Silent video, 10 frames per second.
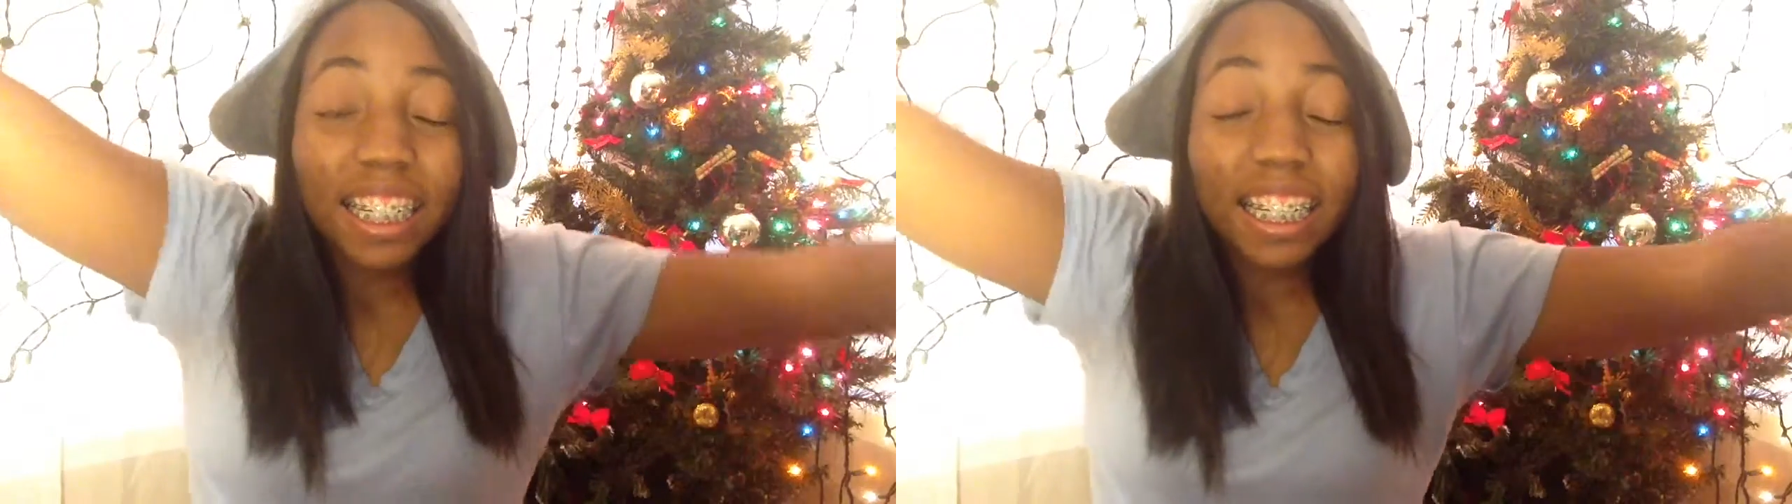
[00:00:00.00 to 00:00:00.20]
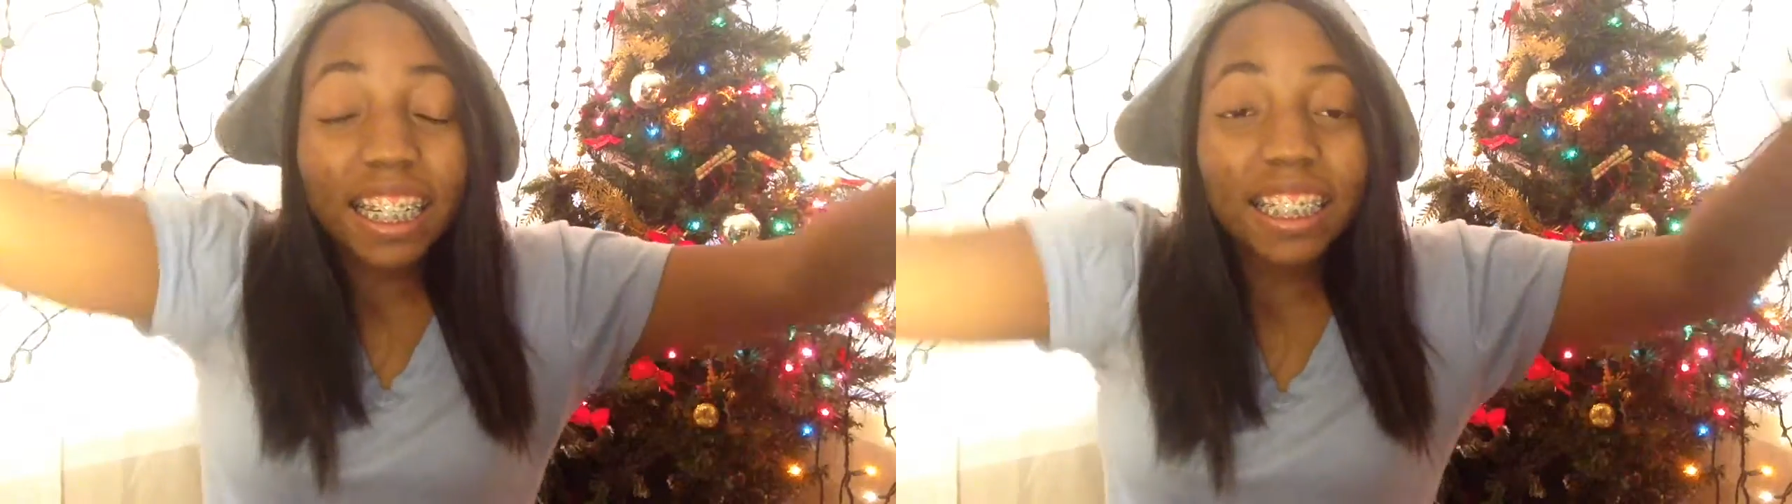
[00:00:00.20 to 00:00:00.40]

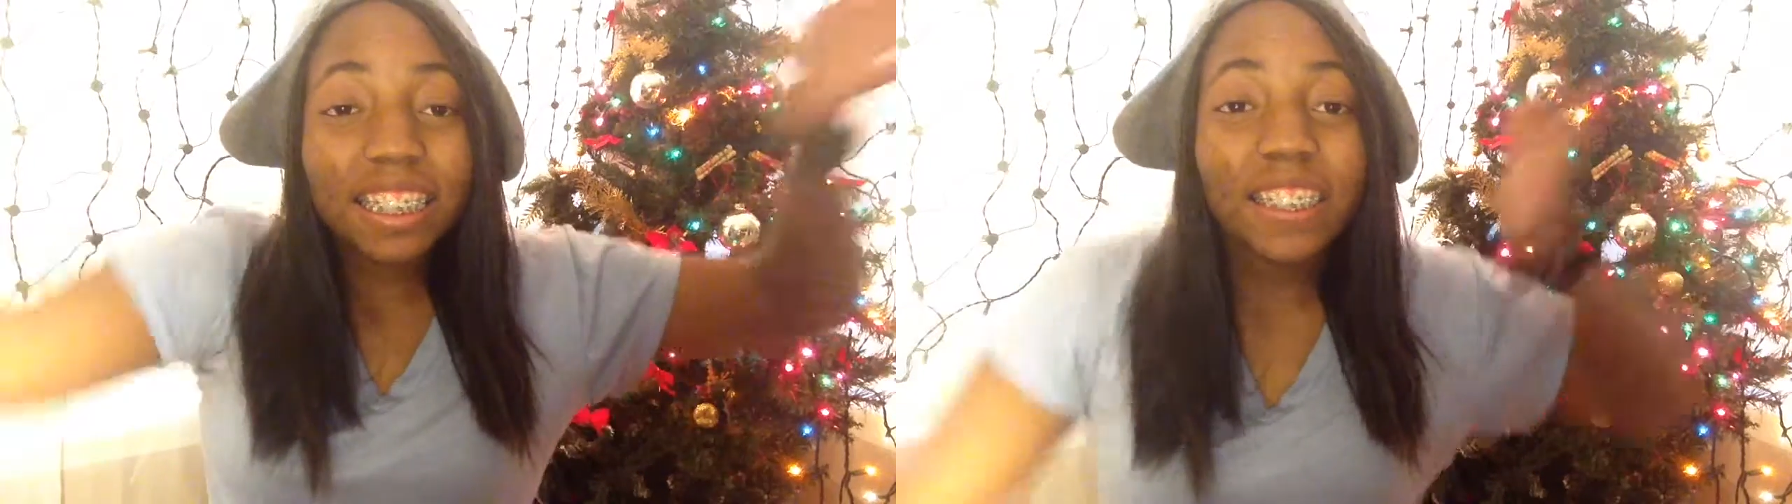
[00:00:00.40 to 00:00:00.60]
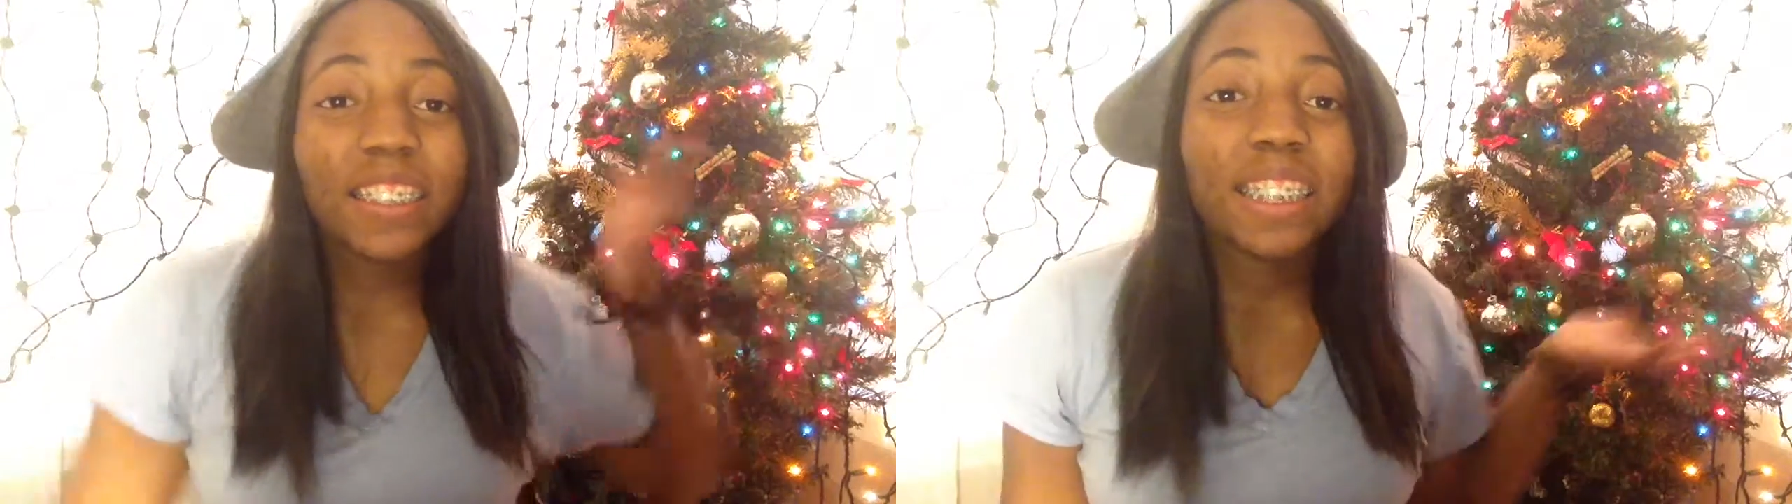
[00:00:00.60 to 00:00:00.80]
It
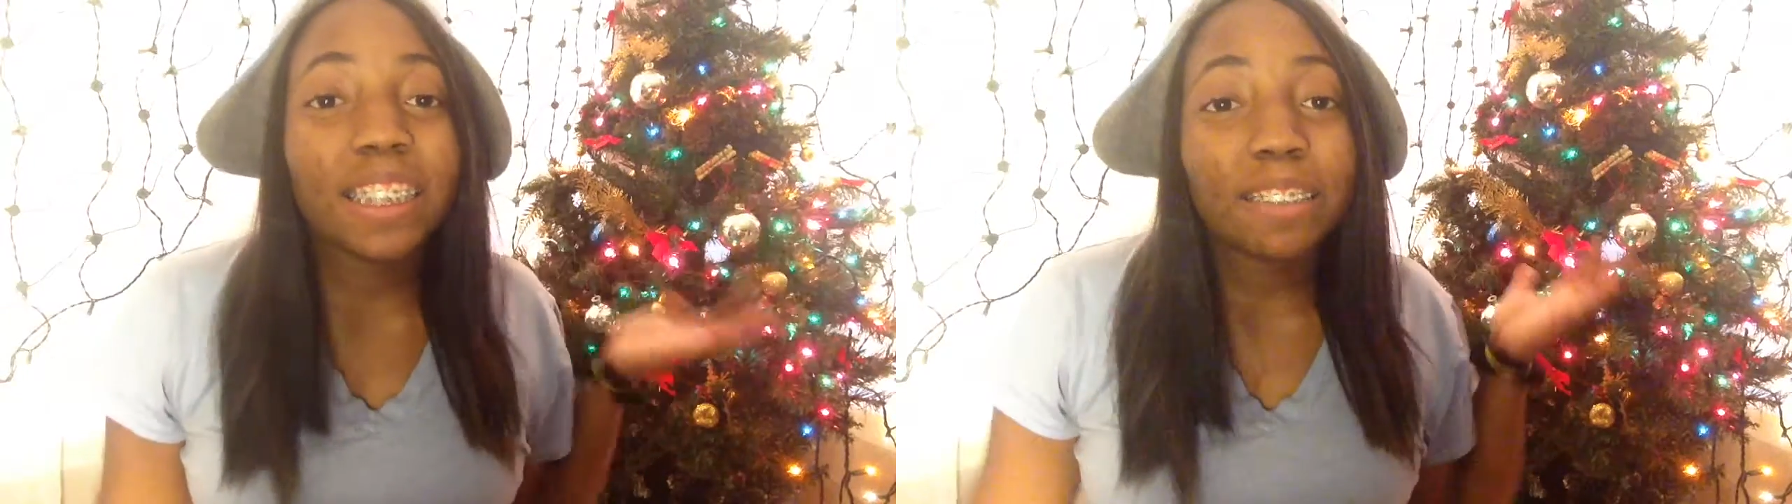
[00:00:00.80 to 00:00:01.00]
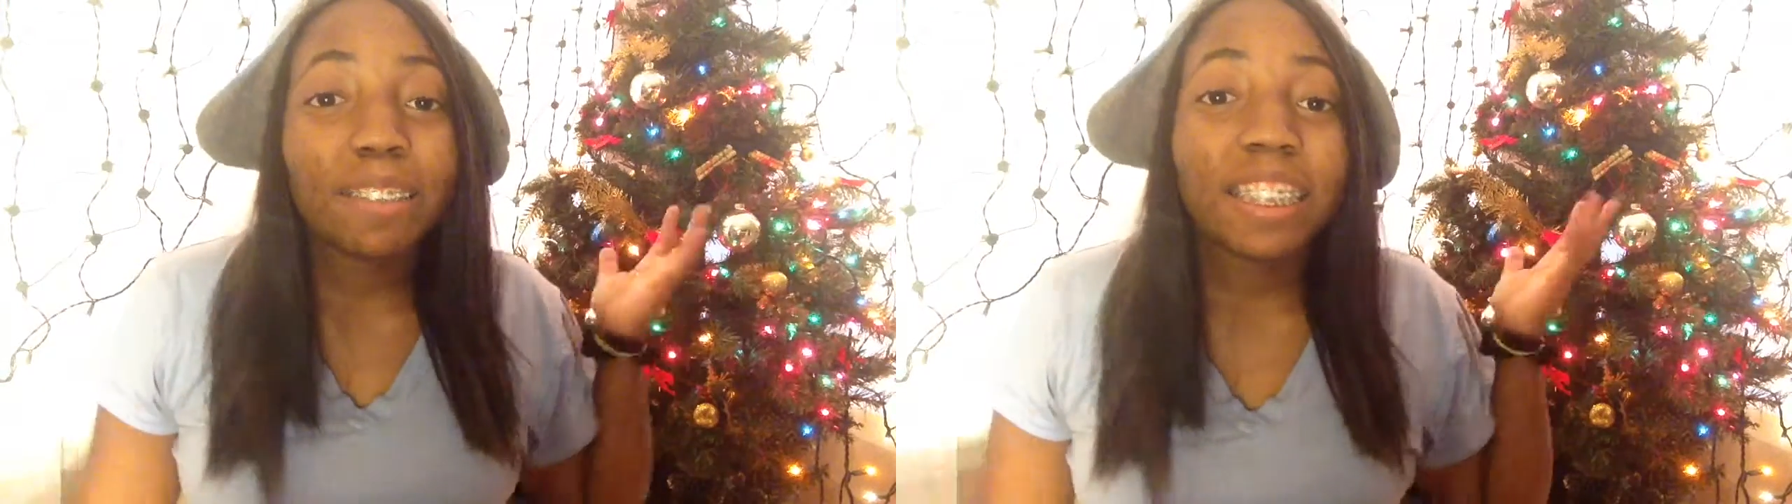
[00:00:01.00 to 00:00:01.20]
is
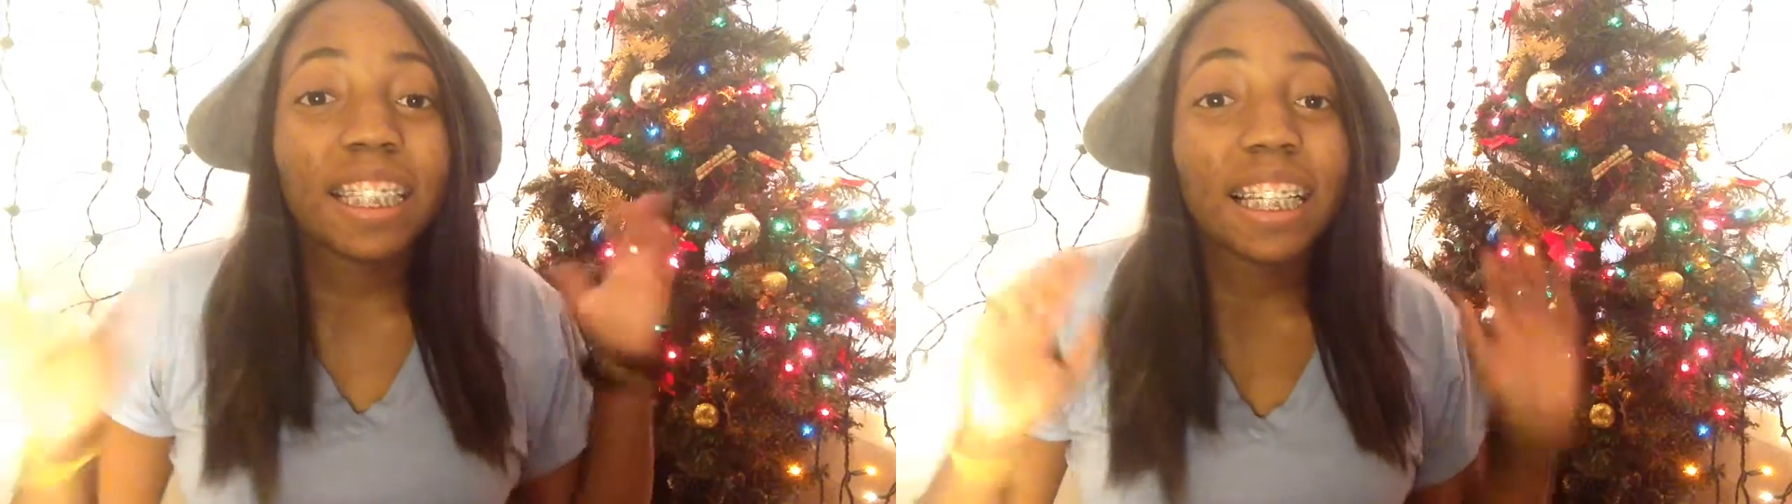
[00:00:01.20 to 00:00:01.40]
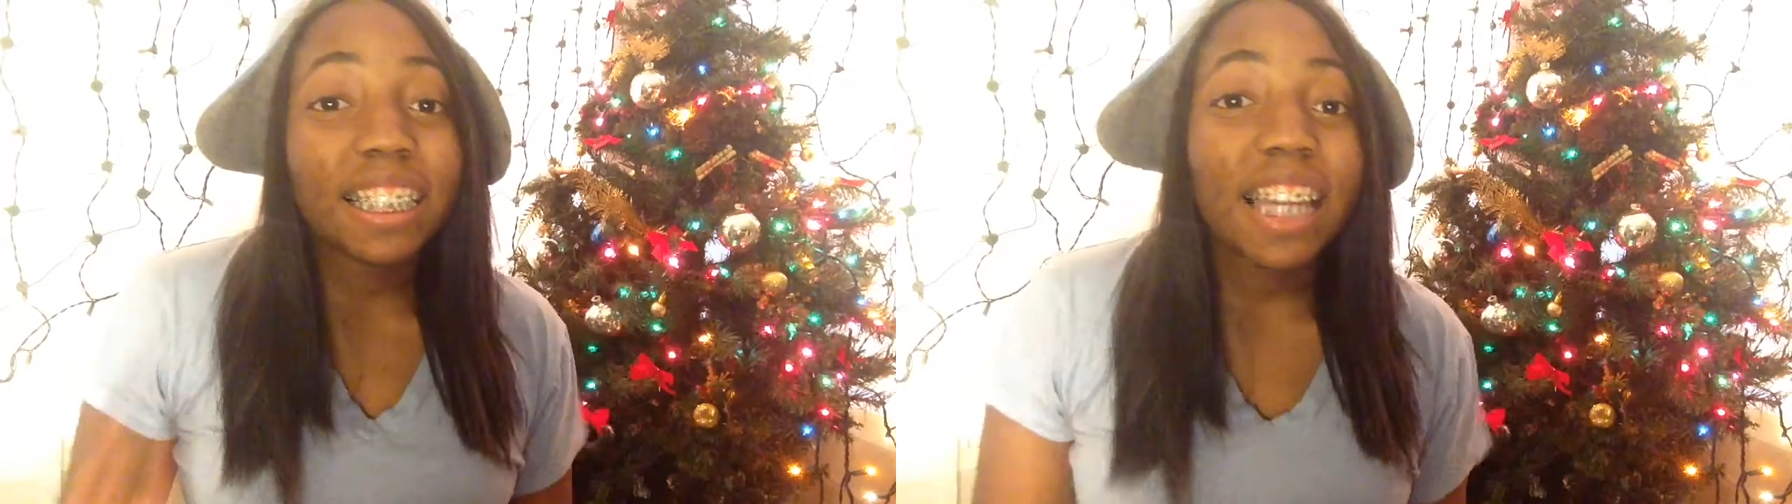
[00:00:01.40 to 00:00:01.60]

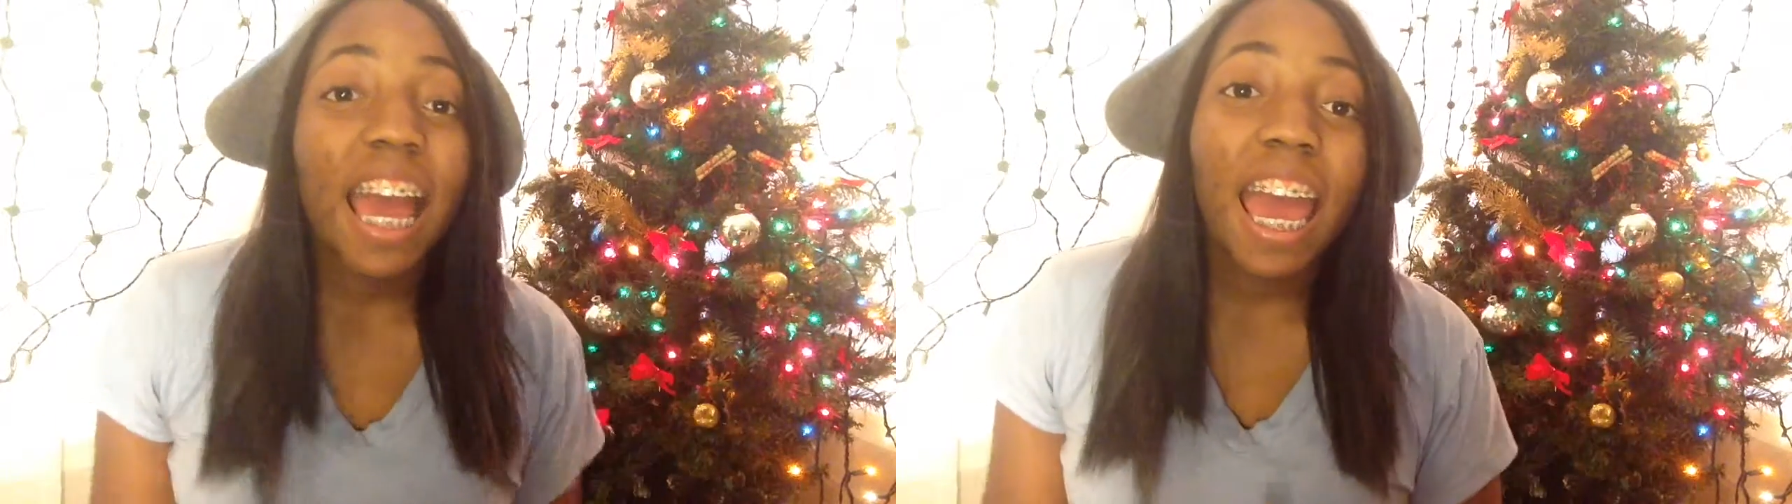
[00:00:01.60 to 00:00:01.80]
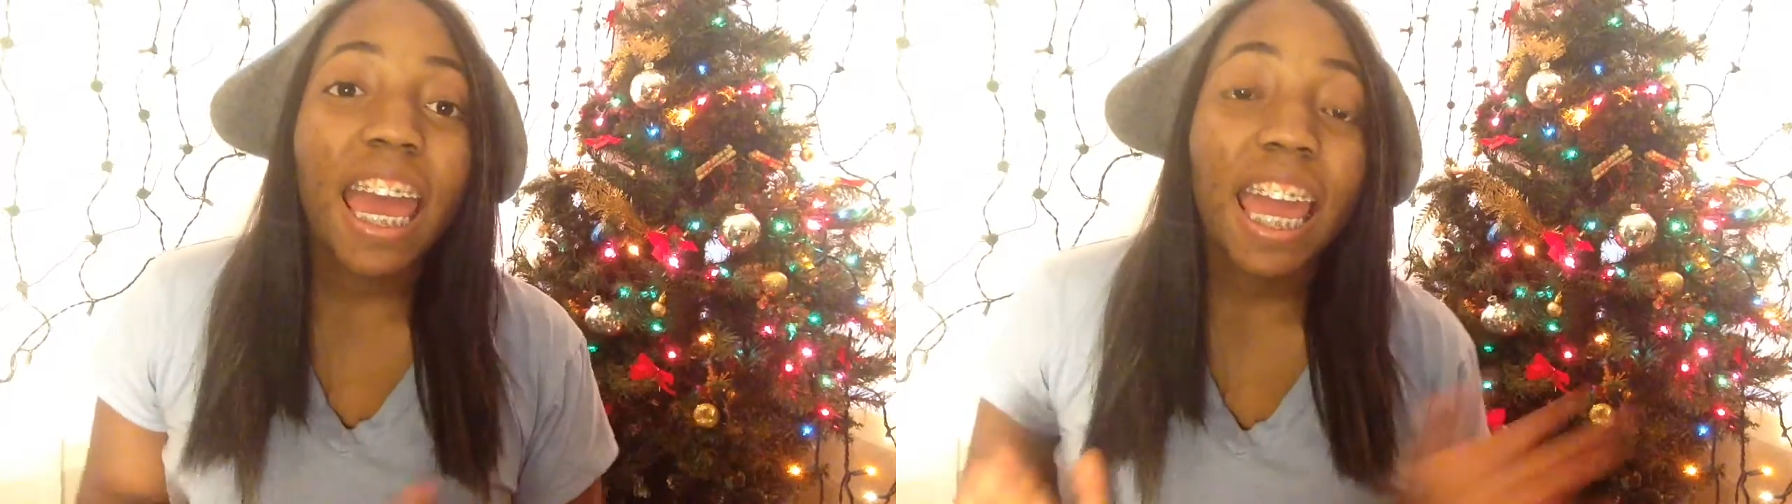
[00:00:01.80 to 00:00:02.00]
Christmas
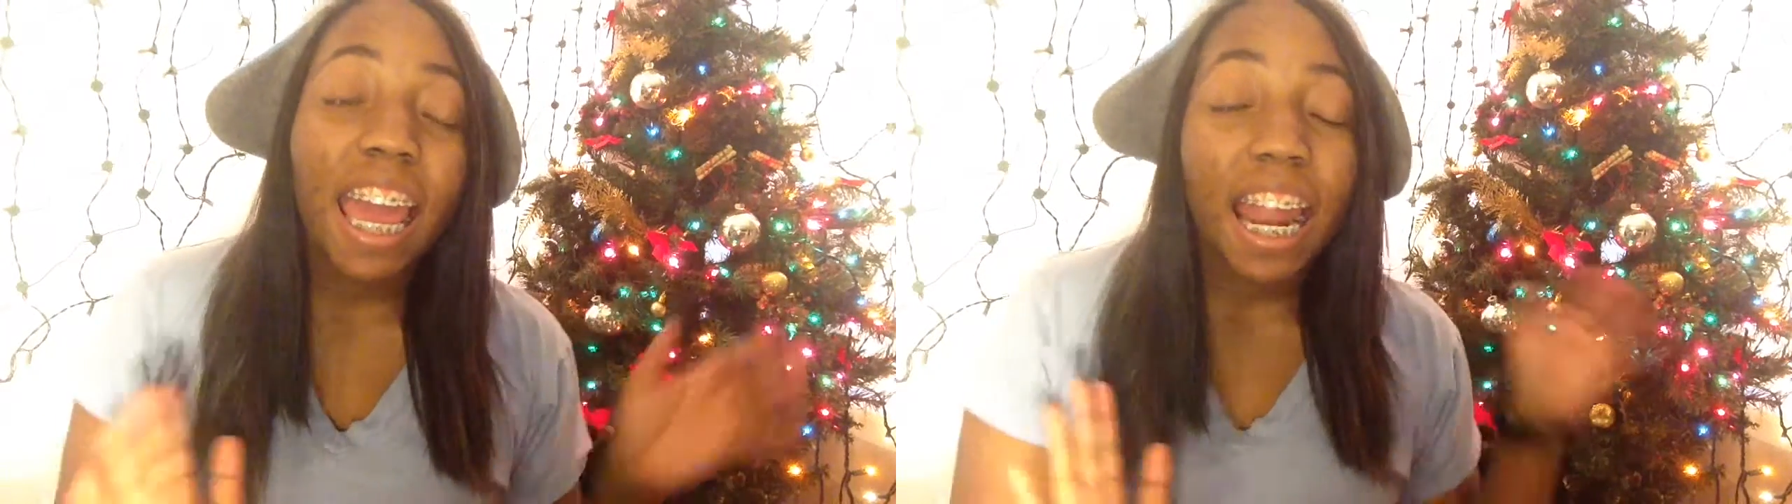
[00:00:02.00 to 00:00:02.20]
Day,